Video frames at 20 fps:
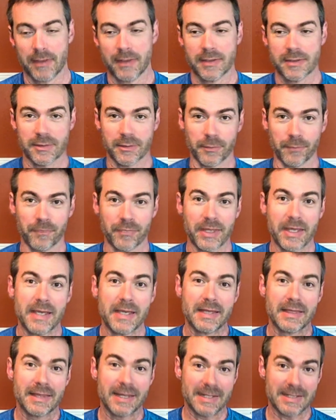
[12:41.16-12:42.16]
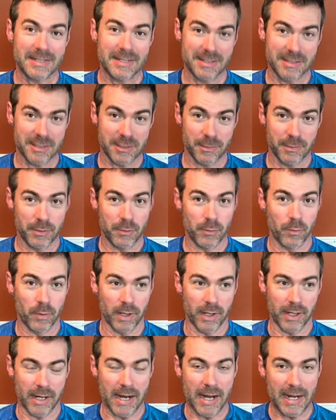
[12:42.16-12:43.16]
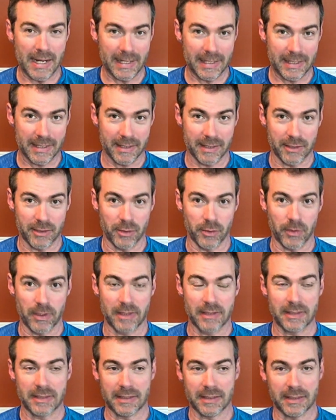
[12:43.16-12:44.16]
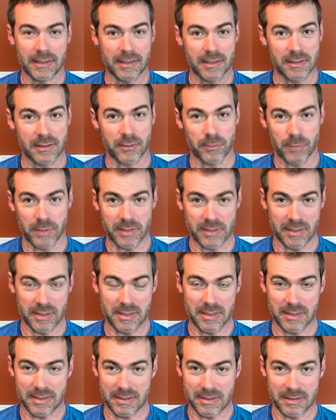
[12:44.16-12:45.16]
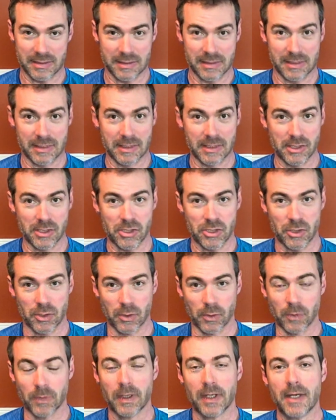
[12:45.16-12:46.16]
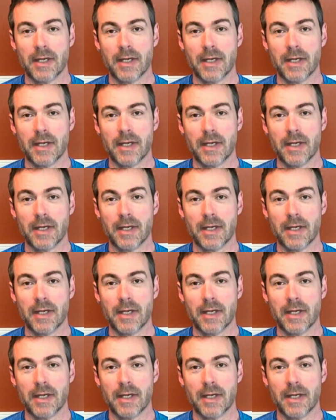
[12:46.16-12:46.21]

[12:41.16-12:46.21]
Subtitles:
So that tends to be where I kind of go. I think insulin resistance is the issue.